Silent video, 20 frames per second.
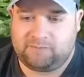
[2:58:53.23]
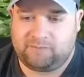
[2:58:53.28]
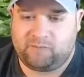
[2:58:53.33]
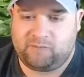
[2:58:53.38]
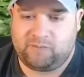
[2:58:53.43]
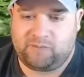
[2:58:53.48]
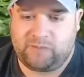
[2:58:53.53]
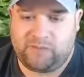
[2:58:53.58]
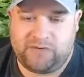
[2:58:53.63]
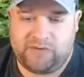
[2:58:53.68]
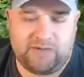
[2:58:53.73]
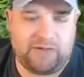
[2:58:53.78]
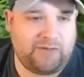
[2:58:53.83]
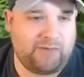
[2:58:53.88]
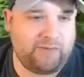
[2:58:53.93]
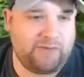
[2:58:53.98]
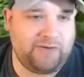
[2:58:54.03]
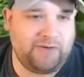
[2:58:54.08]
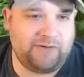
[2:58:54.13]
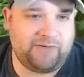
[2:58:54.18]
Nope,
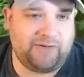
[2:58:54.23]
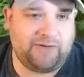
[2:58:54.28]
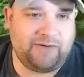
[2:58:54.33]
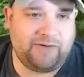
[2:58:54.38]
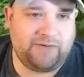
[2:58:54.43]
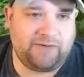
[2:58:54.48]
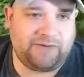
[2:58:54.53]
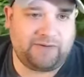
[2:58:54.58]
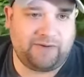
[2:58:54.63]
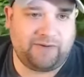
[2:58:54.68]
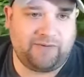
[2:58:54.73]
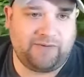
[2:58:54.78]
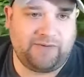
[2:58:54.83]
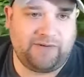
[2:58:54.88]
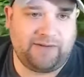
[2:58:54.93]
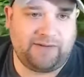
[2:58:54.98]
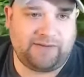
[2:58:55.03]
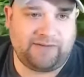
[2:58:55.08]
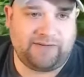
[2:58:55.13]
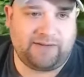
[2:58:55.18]
there's no
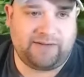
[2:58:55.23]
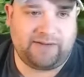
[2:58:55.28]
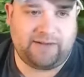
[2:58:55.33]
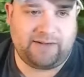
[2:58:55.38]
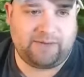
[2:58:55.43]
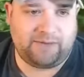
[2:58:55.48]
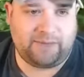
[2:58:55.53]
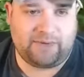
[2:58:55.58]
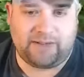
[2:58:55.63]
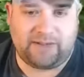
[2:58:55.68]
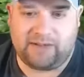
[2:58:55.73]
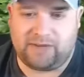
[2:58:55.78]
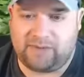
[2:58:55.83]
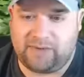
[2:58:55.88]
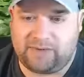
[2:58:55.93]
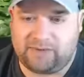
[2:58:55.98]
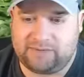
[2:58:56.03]
Tropheus in the tank behind me.